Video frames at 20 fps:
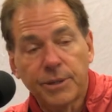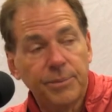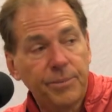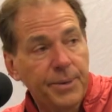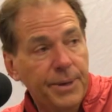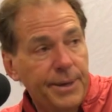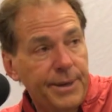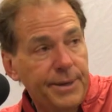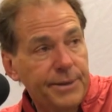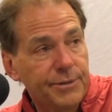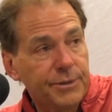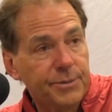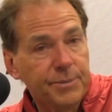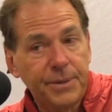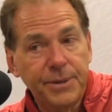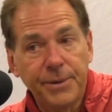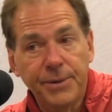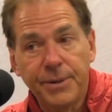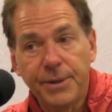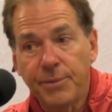competitive
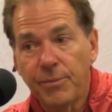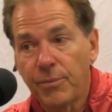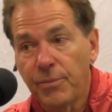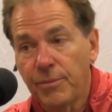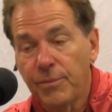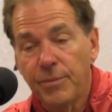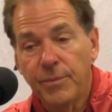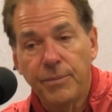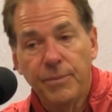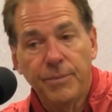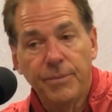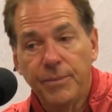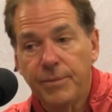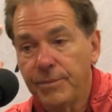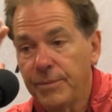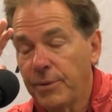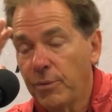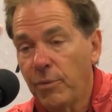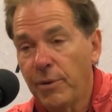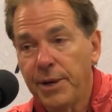spirit,
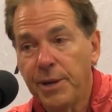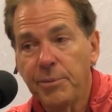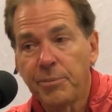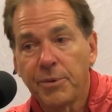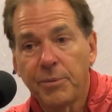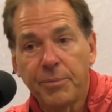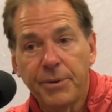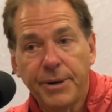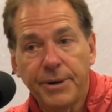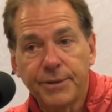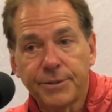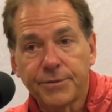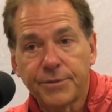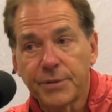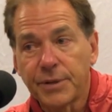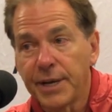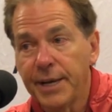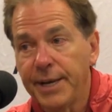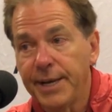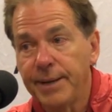the way he prepares for
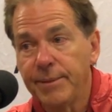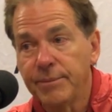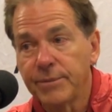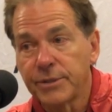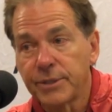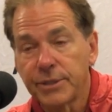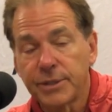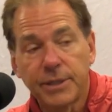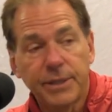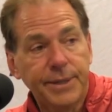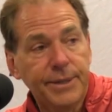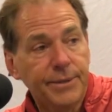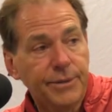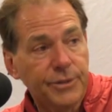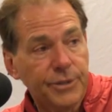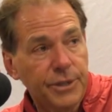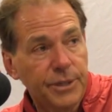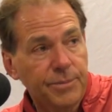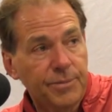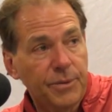games, his
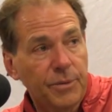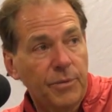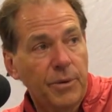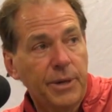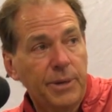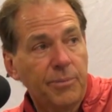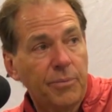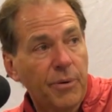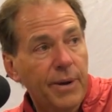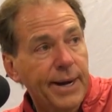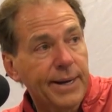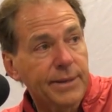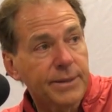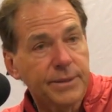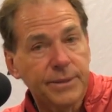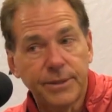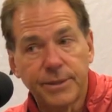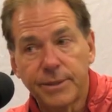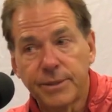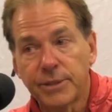leadership, the way he
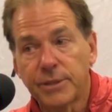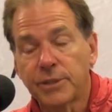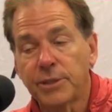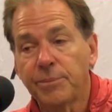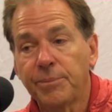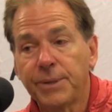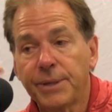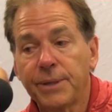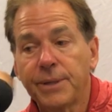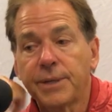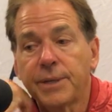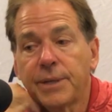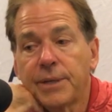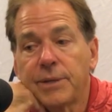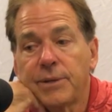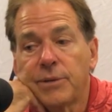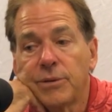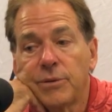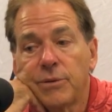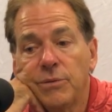practices, his
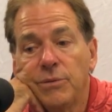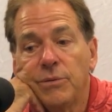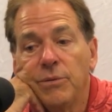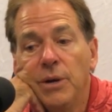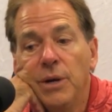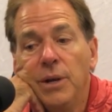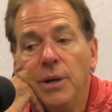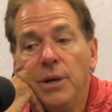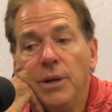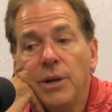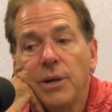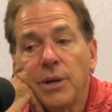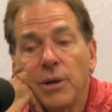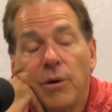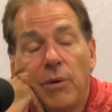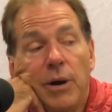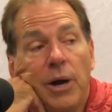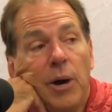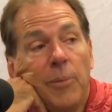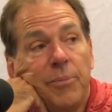ability to,
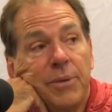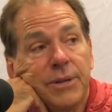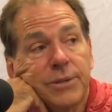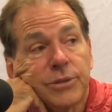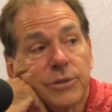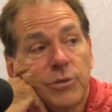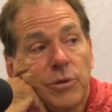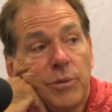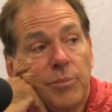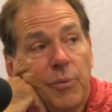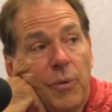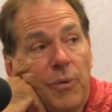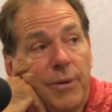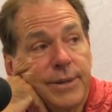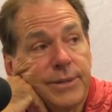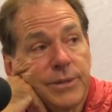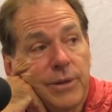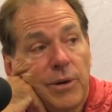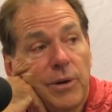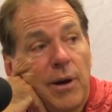help us score
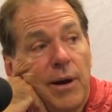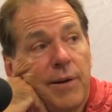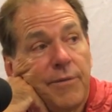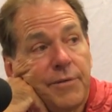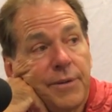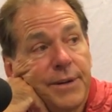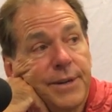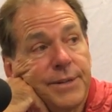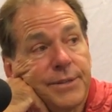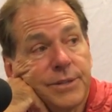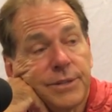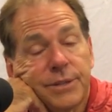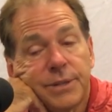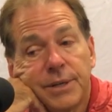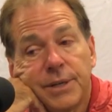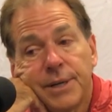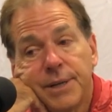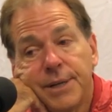points on offense.